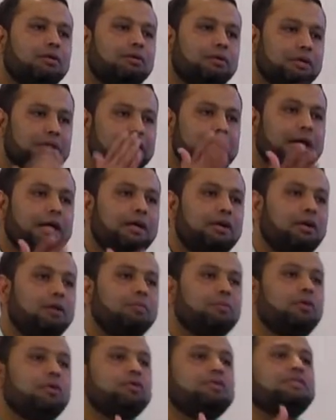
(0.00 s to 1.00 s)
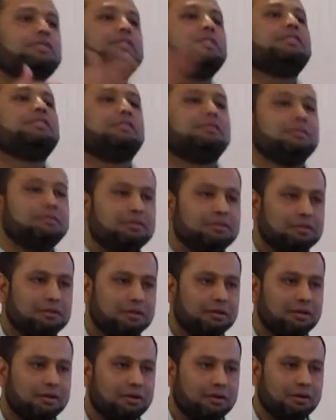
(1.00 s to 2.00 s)
with data of those seasons.
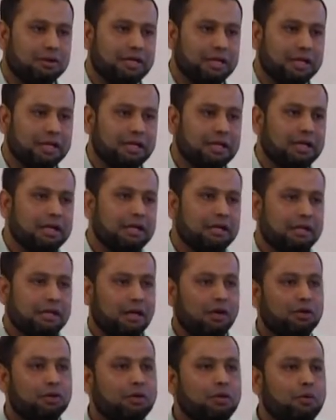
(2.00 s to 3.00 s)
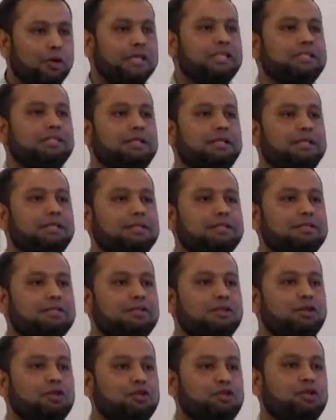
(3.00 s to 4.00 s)
Okay. Now the question
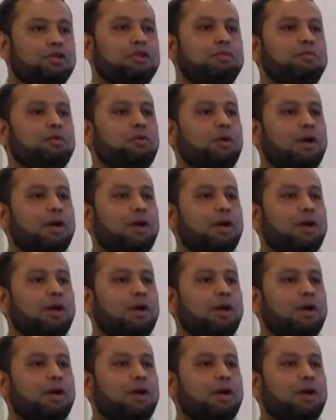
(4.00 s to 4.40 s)
is, should it be